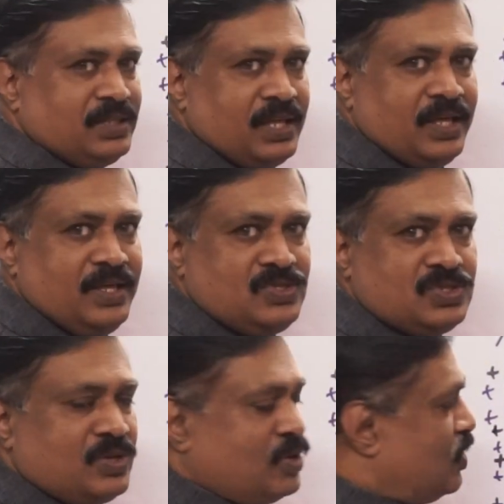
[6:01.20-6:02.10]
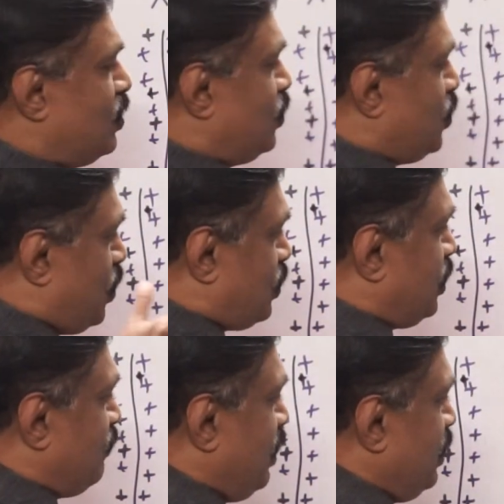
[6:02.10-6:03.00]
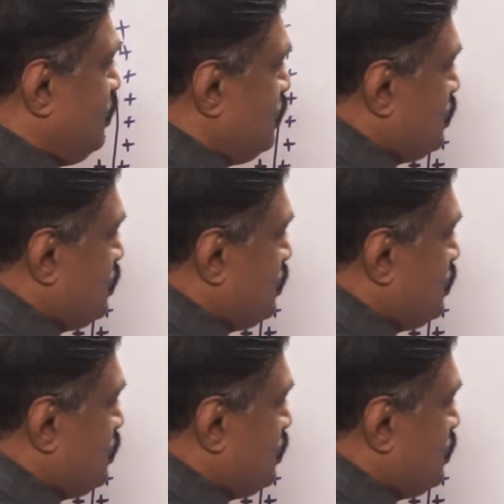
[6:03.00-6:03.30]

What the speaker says: this, you have given